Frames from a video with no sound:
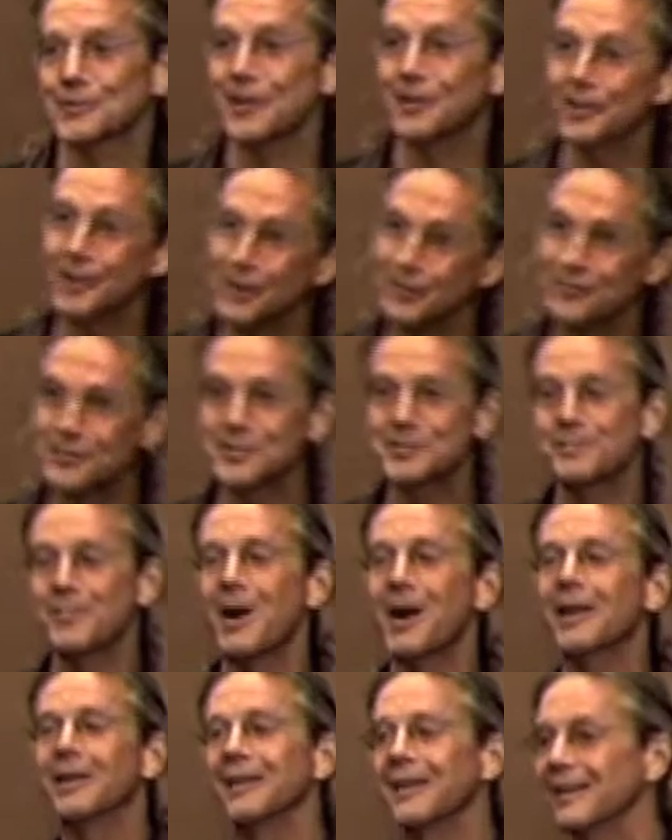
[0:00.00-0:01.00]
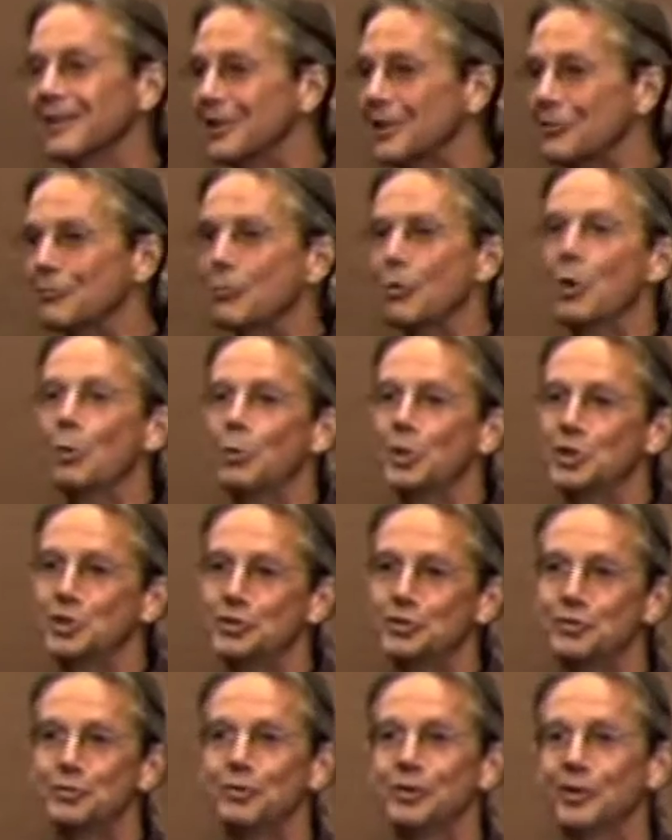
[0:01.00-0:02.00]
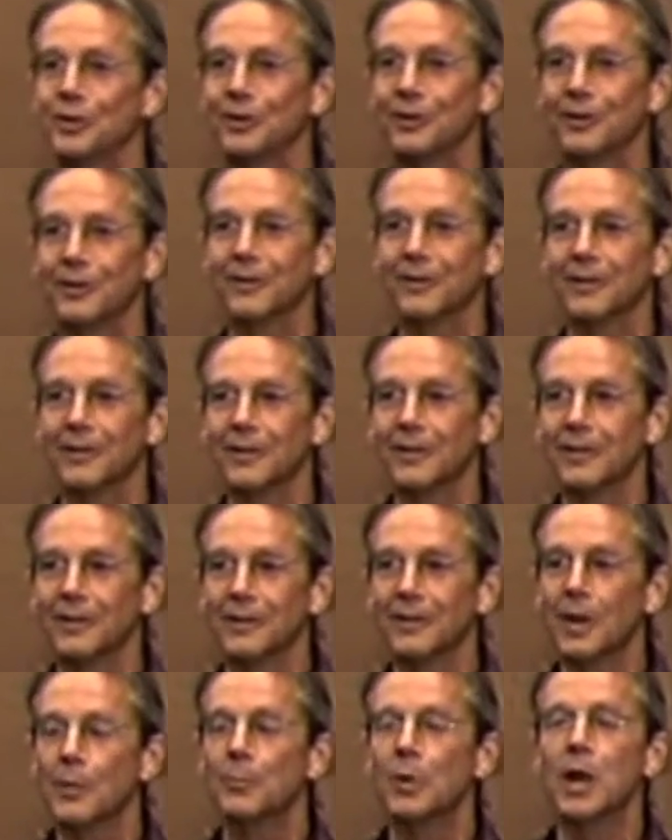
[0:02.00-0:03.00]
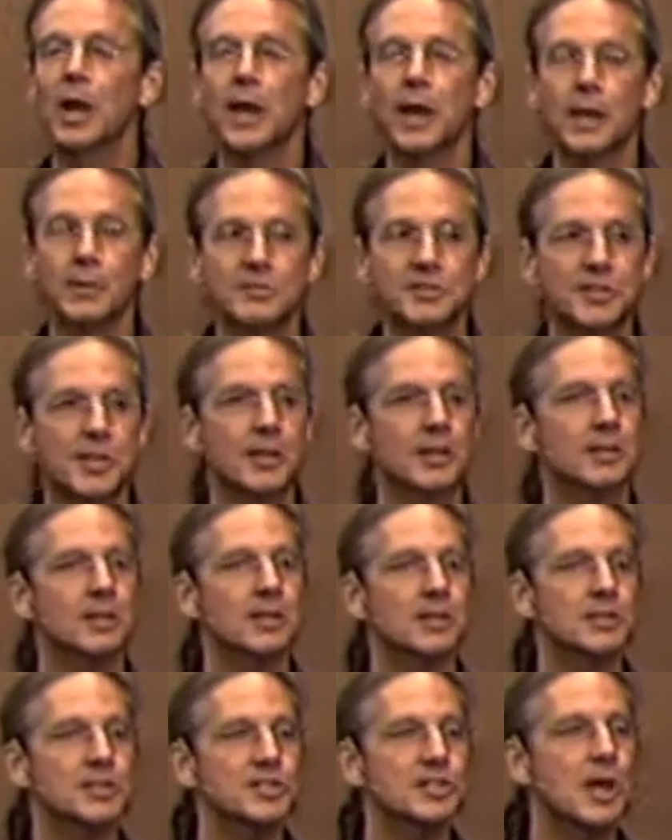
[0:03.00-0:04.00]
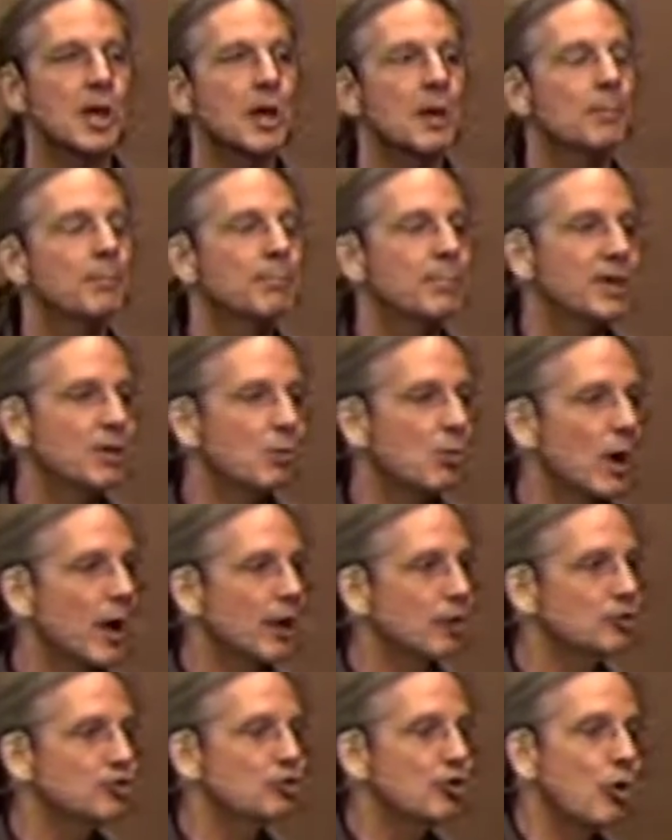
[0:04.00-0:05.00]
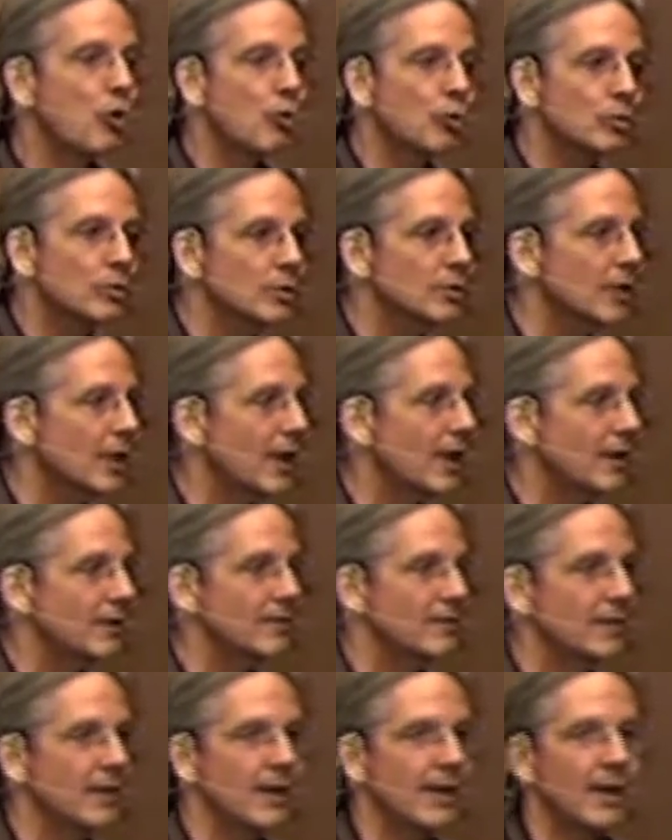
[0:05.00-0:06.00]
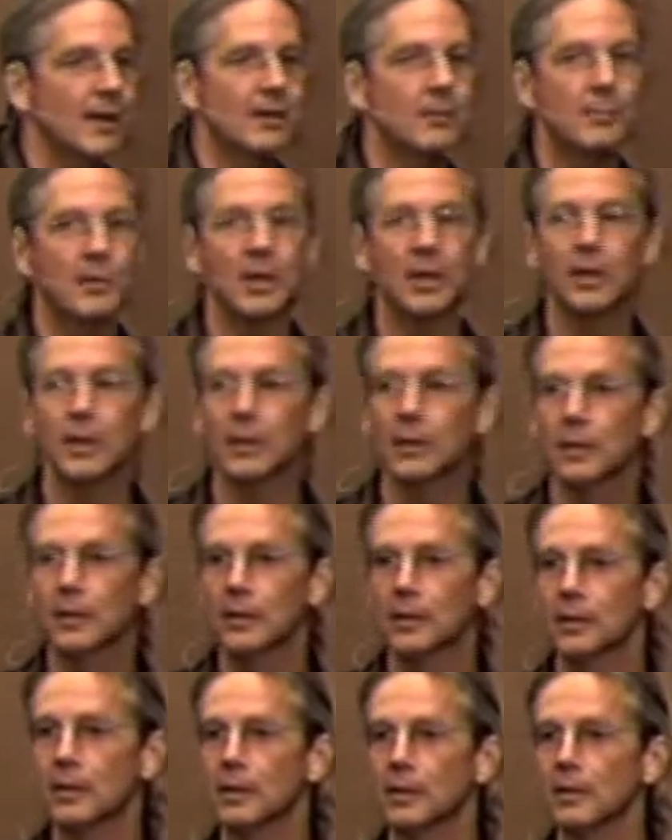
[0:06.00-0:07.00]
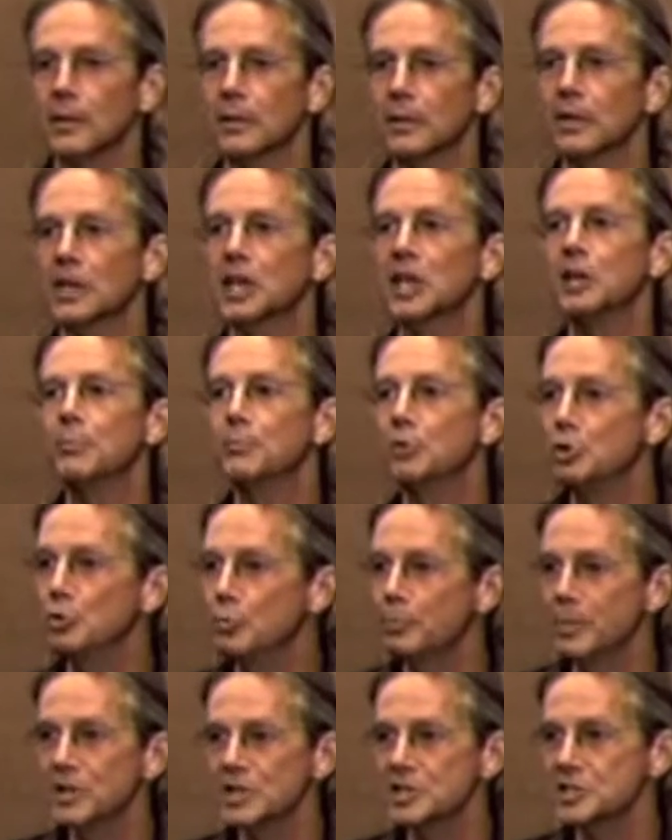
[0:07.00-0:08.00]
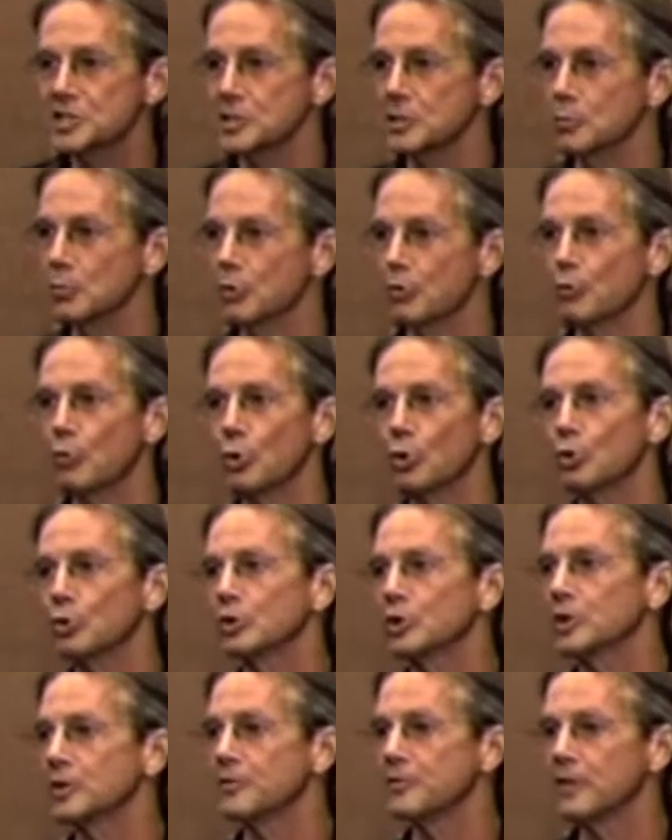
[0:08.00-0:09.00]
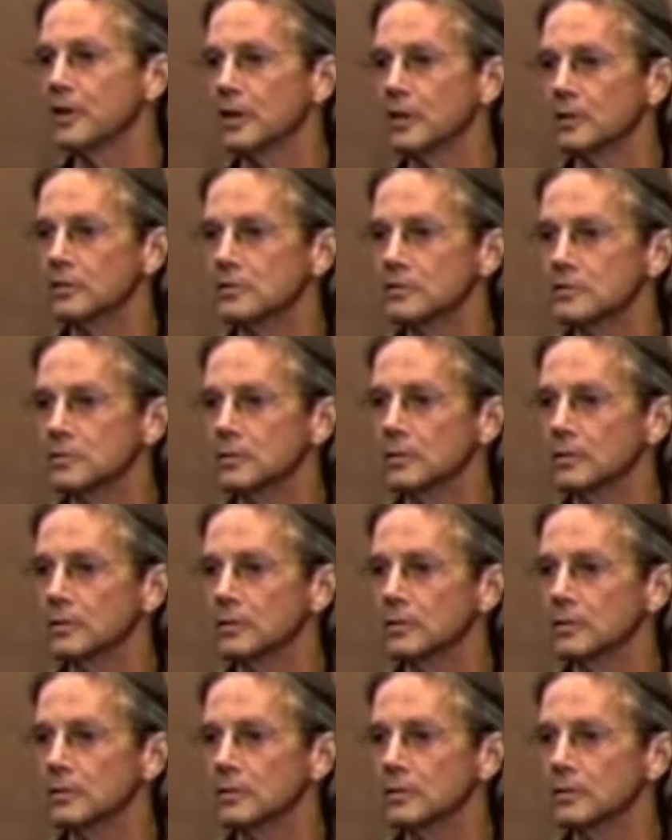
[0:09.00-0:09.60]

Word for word: I love this body. I love what we do here. But I am saying this beware. Don't let the enemy keep you busy with worldly things.